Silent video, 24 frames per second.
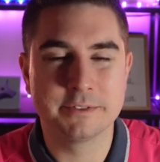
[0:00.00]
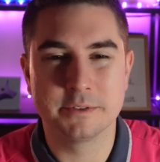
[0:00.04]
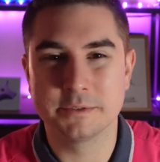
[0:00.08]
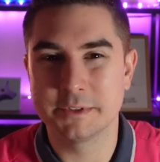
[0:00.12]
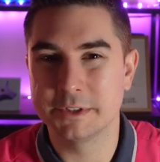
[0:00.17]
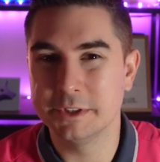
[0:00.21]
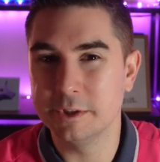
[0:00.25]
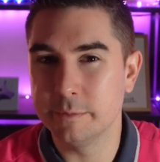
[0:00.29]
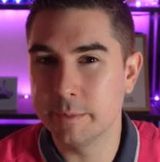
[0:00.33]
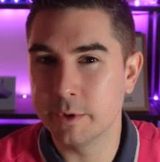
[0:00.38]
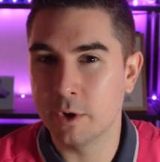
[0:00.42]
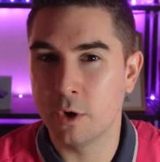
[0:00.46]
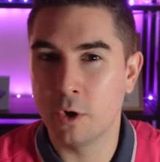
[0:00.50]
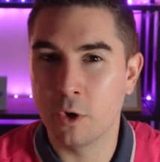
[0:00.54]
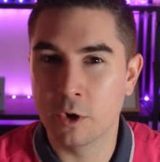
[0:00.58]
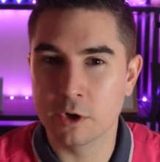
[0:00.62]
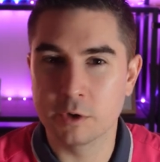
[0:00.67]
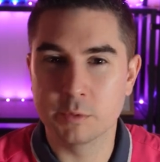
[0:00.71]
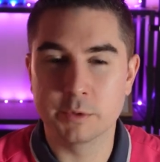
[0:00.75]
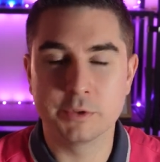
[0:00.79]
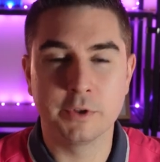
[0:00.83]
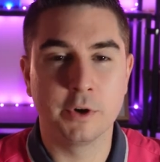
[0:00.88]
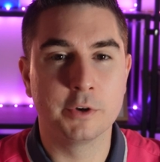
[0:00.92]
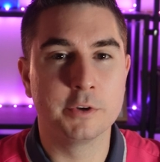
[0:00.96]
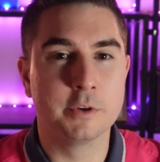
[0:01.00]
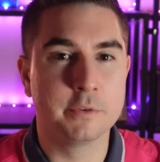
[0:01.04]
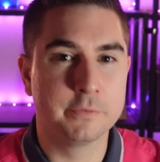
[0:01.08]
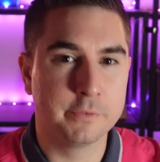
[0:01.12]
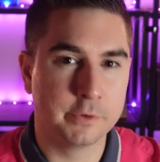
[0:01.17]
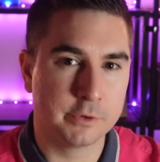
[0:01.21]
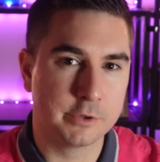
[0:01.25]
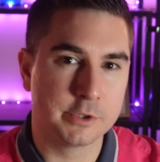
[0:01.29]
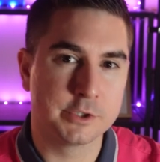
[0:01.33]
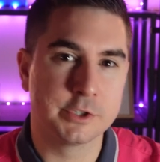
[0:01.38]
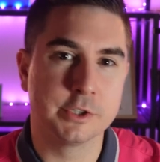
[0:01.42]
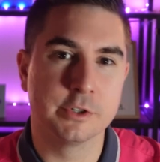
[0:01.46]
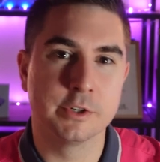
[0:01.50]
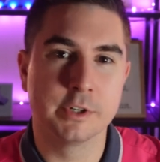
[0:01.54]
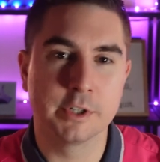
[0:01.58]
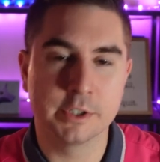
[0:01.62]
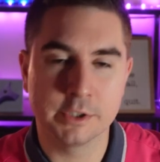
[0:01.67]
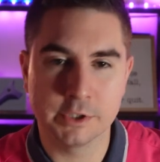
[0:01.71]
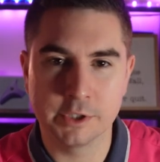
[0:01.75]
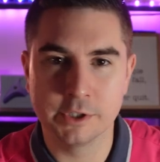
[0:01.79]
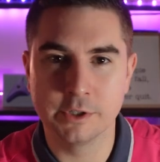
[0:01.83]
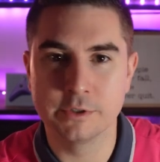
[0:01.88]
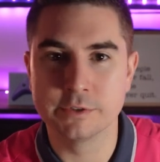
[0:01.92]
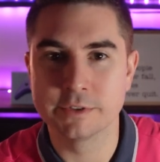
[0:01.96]
So it's a little bit harder with all your furniture and
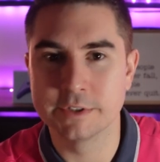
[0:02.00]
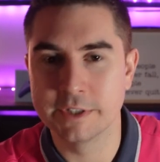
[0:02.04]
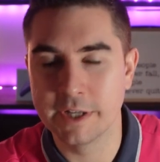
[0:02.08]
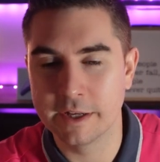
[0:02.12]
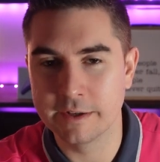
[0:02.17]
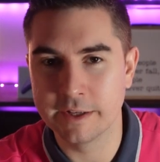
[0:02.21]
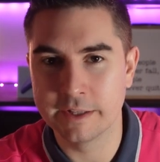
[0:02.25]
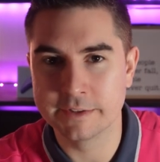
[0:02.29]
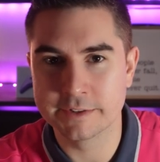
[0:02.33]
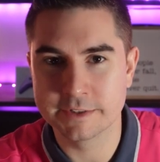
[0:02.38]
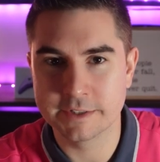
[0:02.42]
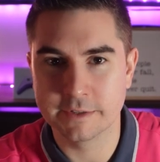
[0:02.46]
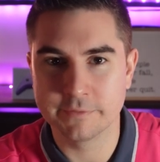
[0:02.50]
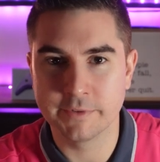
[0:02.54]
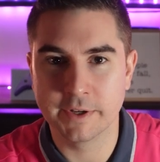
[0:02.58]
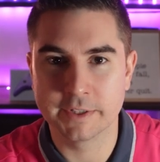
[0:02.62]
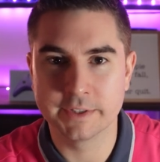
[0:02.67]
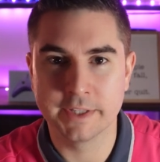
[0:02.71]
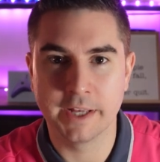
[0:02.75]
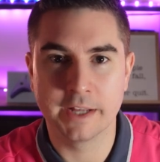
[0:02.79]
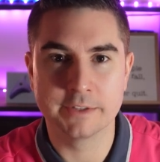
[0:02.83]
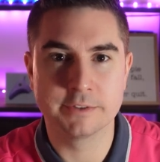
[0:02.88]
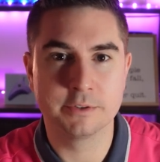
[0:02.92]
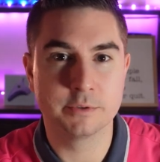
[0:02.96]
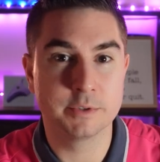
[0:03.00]
clothes and, uh, and stuff like that.